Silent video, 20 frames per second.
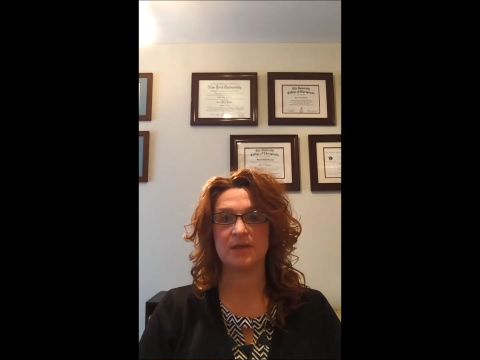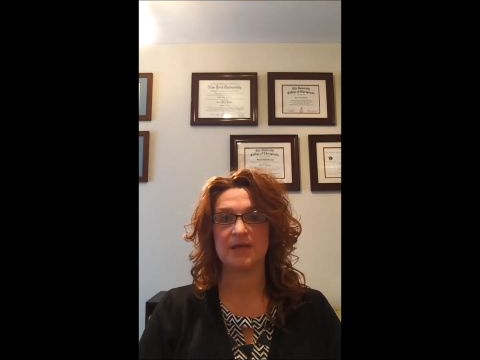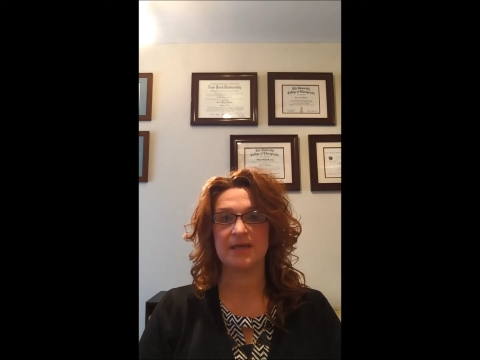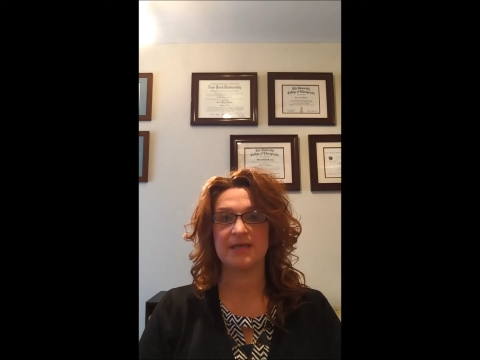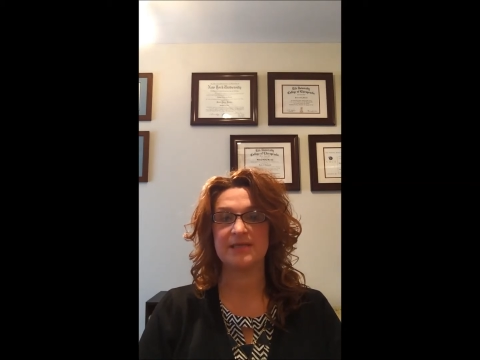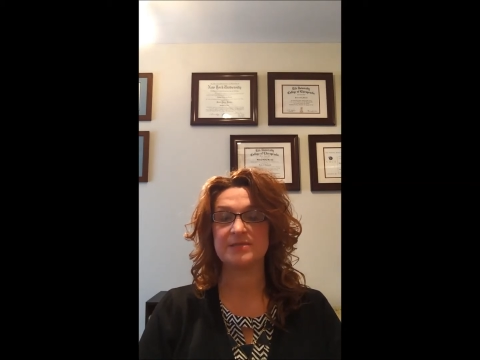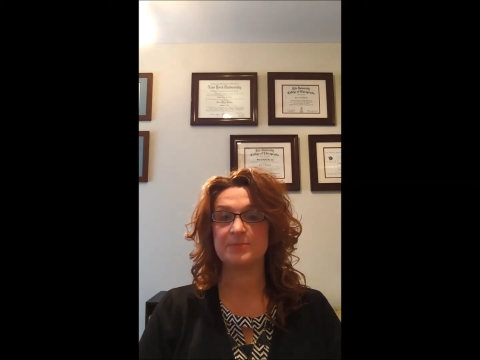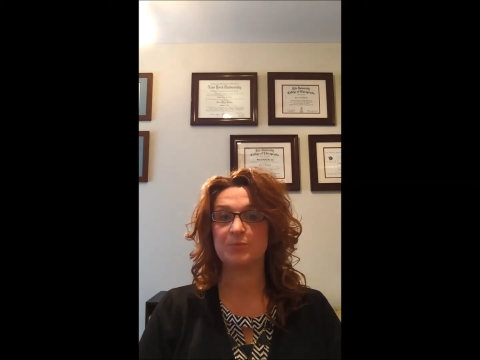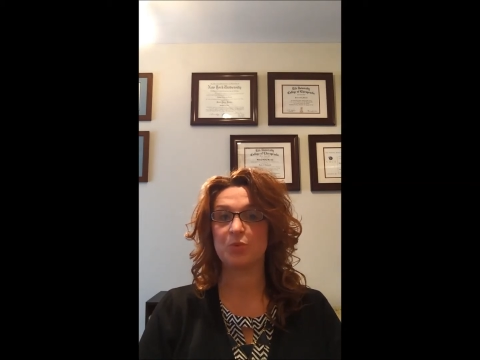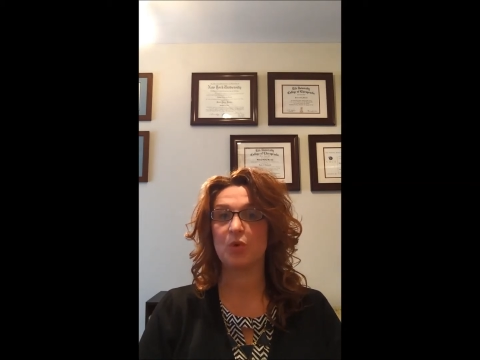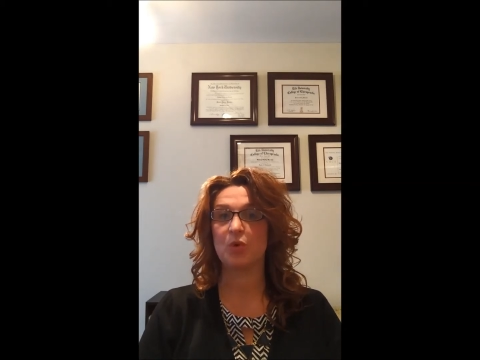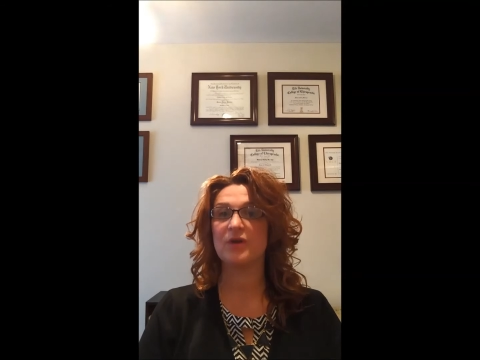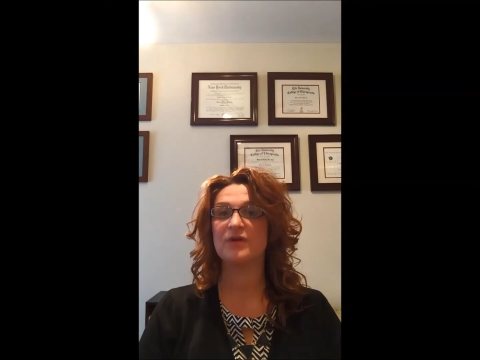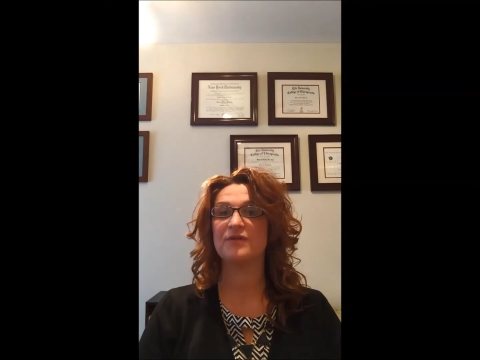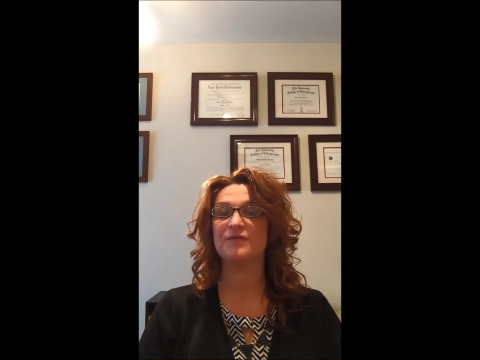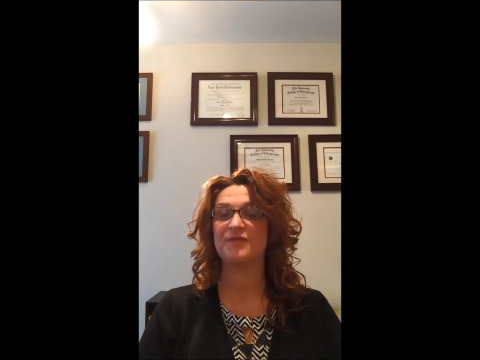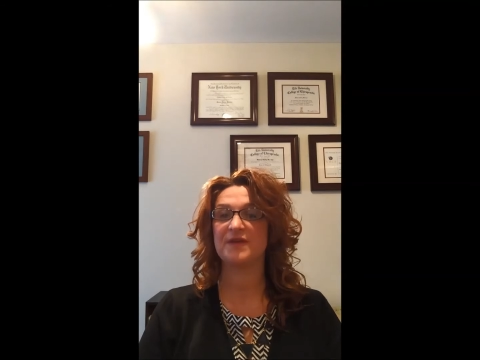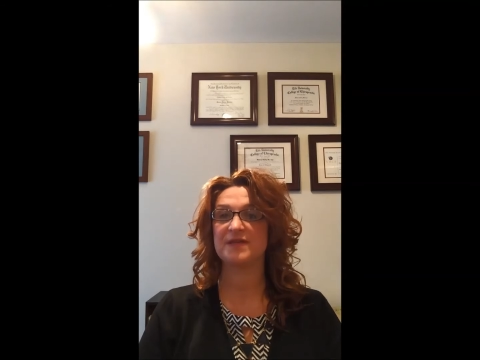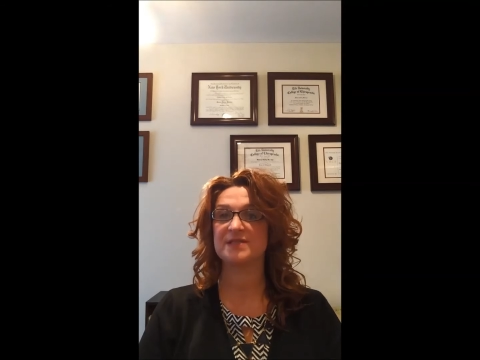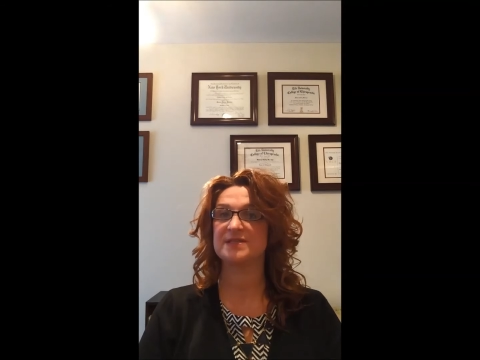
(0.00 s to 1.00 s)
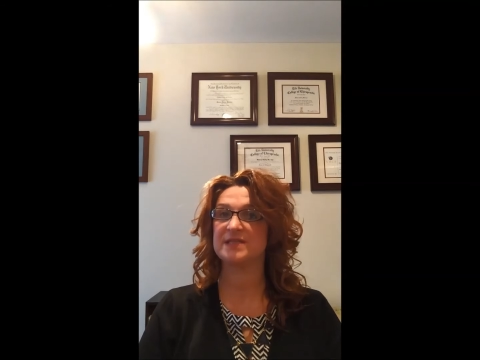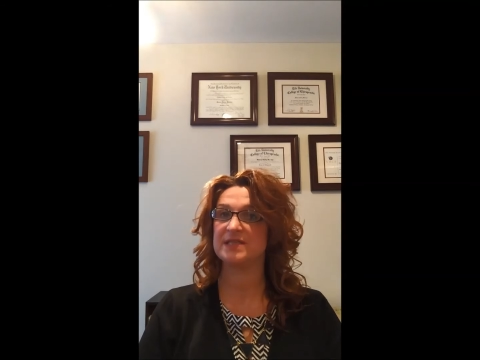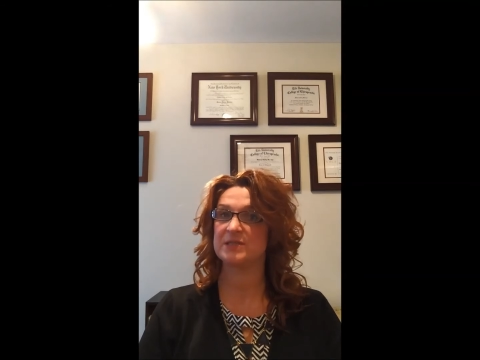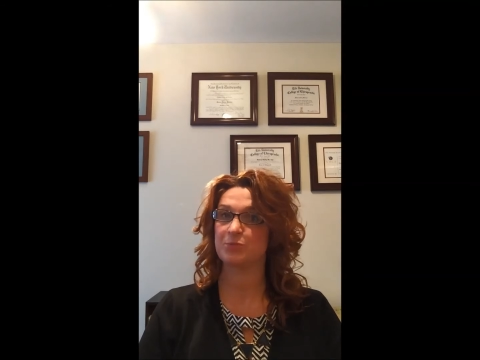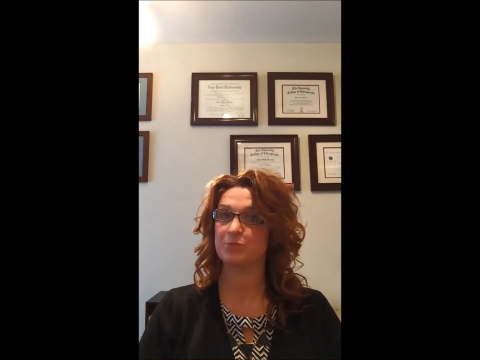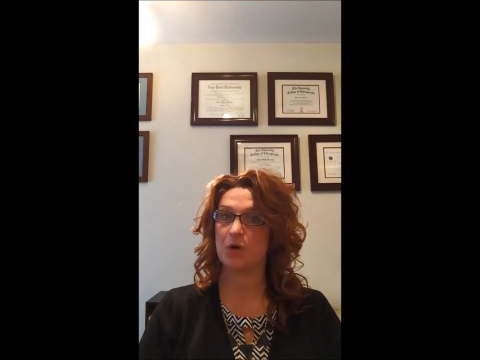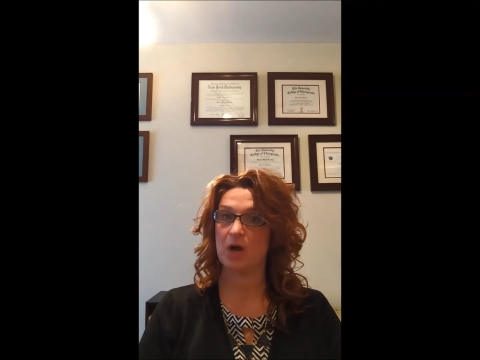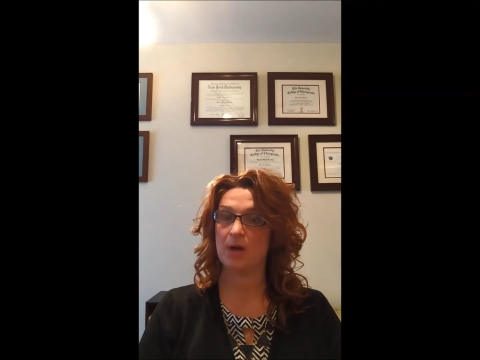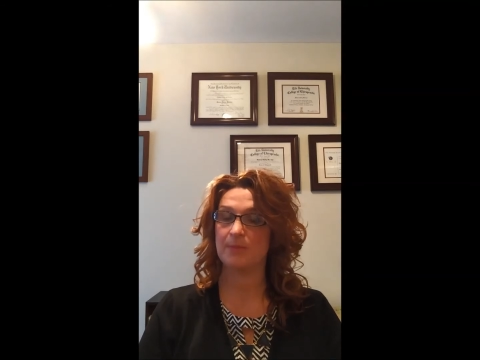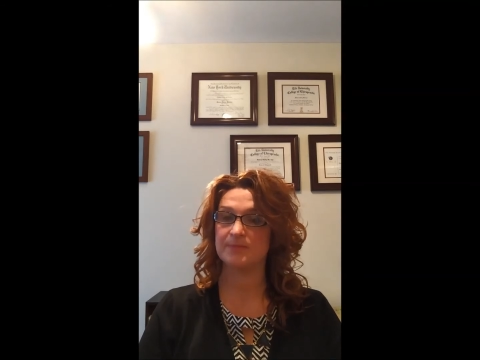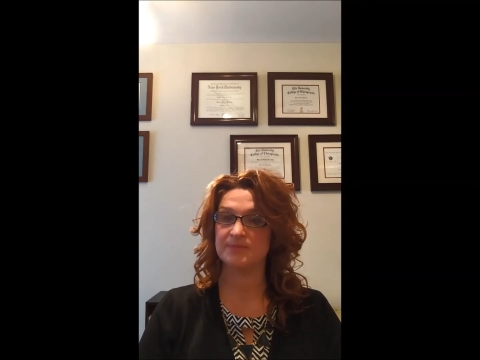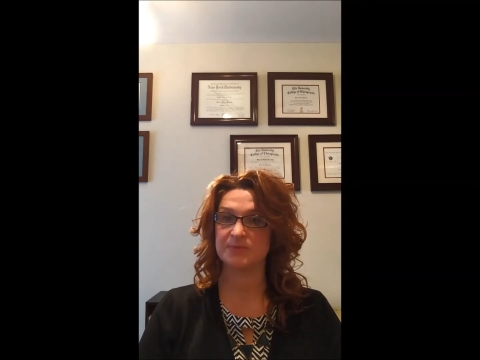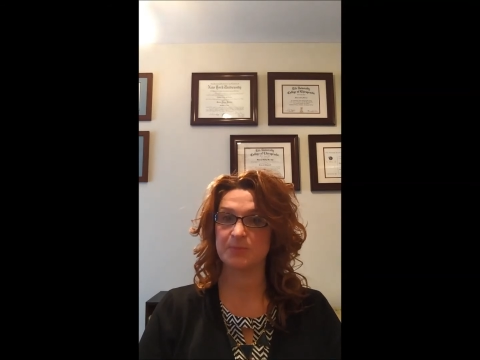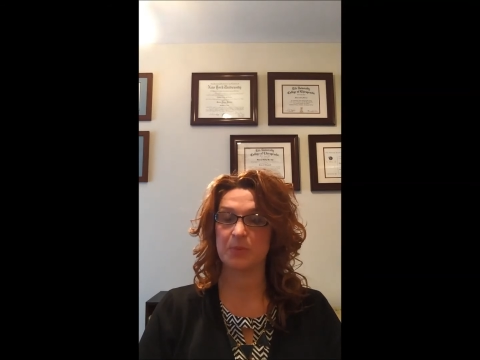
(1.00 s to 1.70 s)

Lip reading: It is important to fix these problems